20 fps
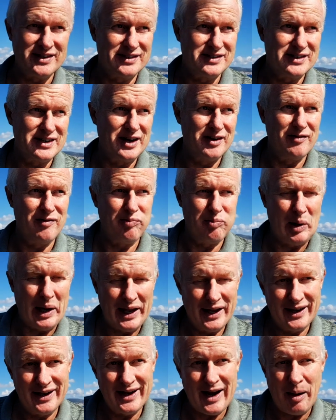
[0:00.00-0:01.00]
instead of
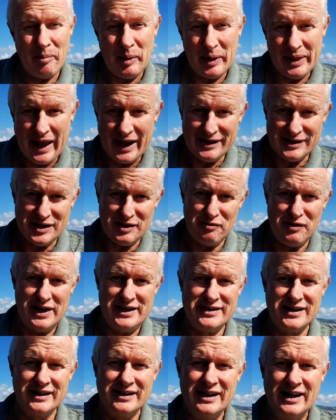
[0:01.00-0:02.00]
playing it up, and that's the
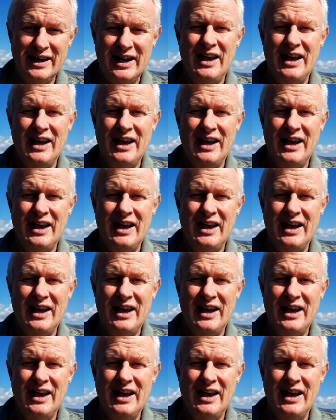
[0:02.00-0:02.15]
reason.